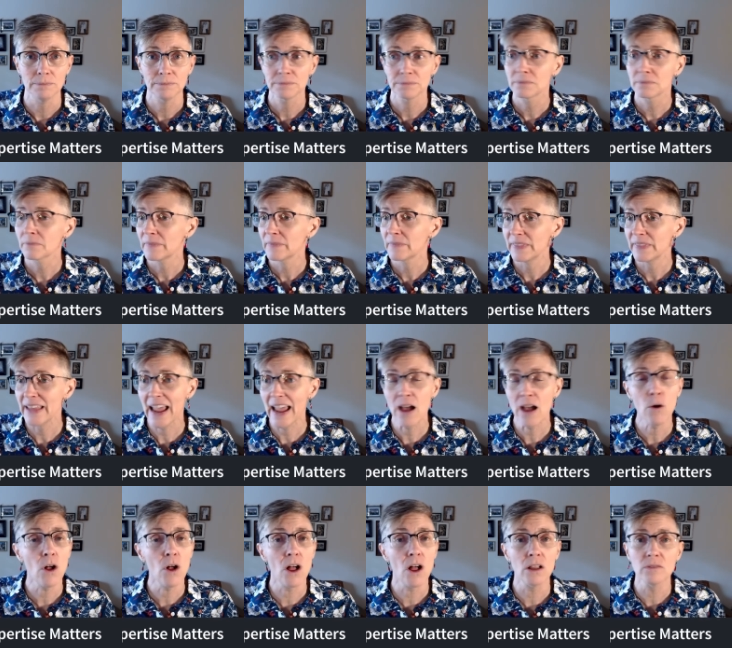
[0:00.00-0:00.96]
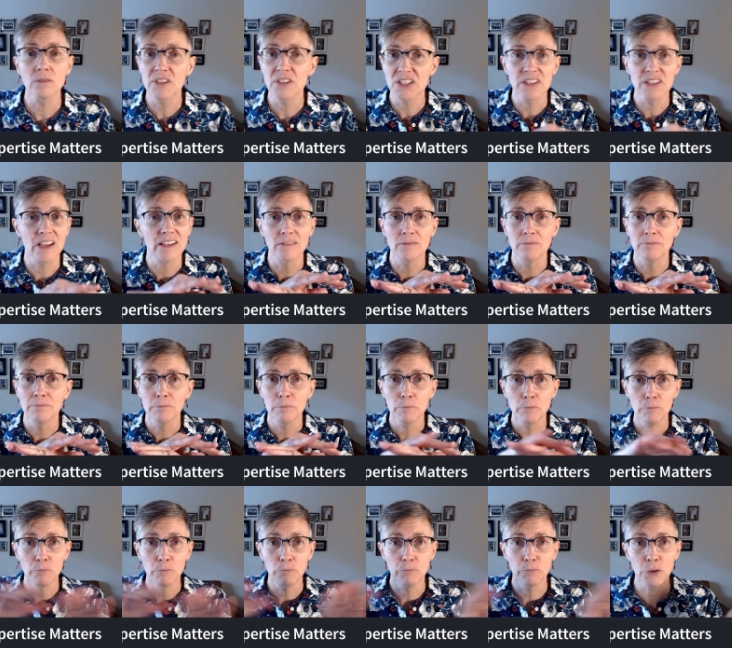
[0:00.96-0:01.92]
Now all of a sudden,
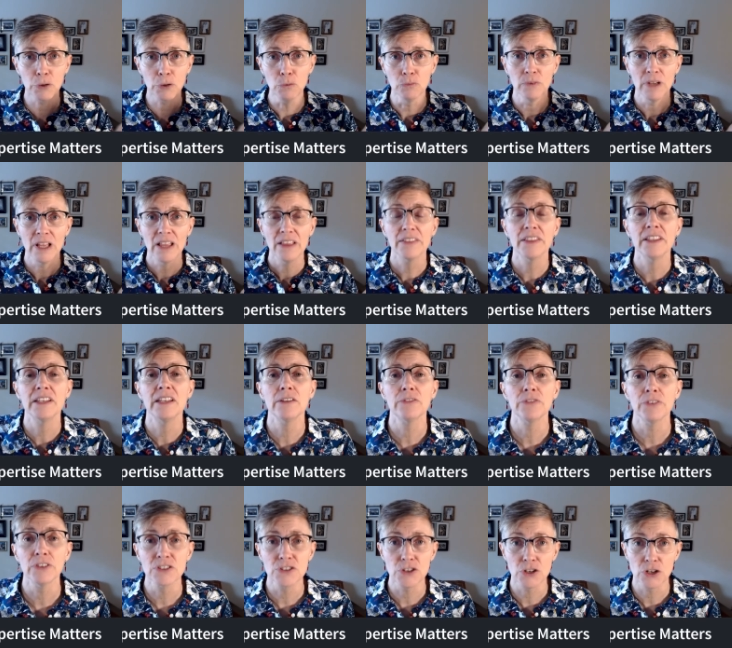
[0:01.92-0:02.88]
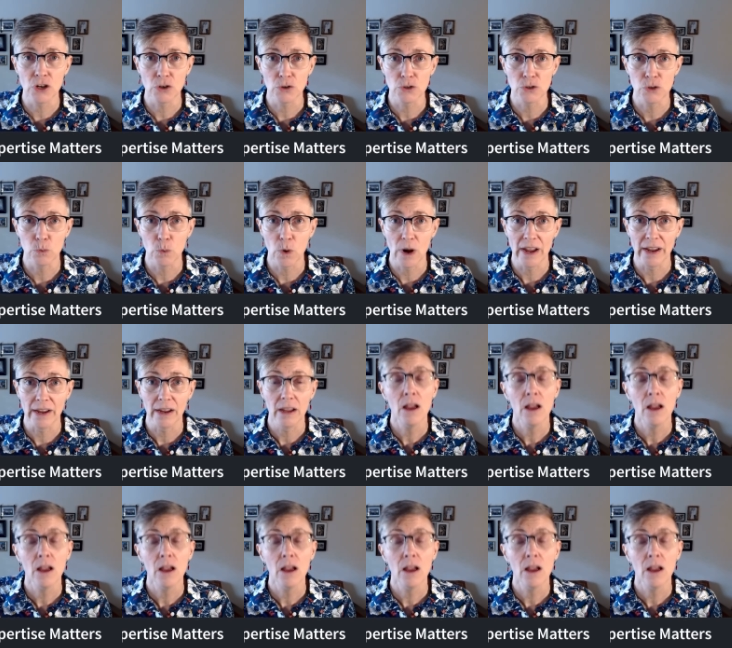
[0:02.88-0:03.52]
poof, the difference goes away.